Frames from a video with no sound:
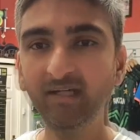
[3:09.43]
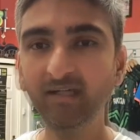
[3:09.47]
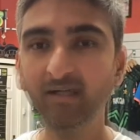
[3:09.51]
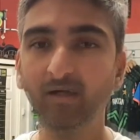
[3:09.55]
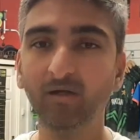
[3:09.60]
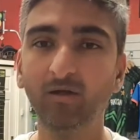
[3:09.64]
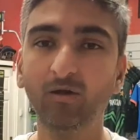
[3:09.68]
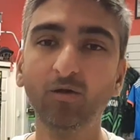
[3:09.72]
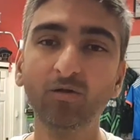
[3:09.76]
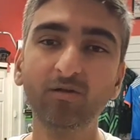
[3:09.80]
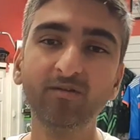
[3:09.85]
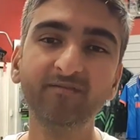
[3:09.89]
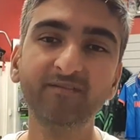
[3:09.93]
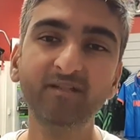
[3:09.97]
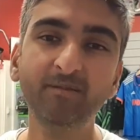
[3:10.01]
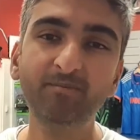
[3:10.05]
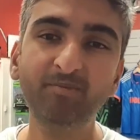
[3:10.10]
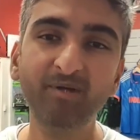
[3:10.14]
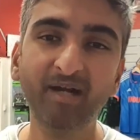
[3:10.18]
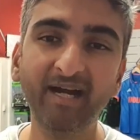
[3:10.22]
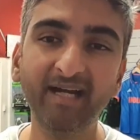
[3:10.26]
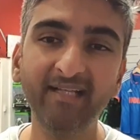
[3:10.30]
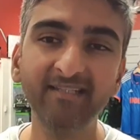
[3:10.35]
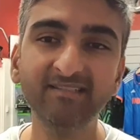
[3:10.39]
A lot of the
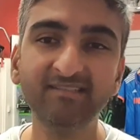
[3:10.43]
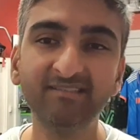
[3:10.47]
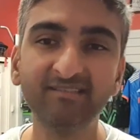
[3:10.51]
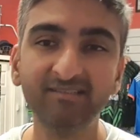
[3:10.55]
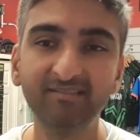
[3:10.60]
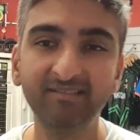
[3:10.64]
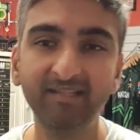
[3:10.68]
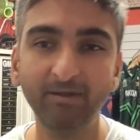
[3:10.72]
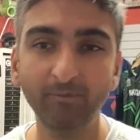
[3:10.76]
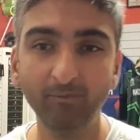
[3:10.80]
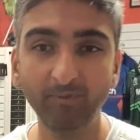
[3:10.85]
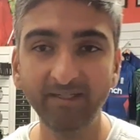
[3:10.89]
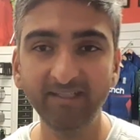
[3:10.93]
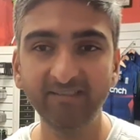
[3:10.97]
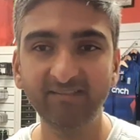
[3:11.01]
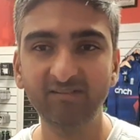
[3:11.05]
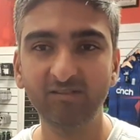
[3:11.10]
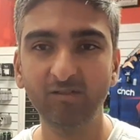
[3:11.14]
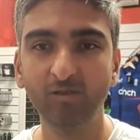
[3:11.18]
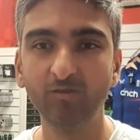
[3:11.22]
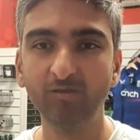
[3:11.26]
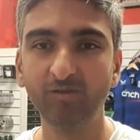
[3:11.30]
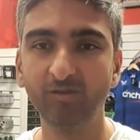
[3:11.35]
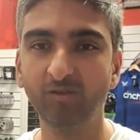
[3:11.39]
brands that we
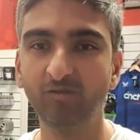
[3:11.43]
stock,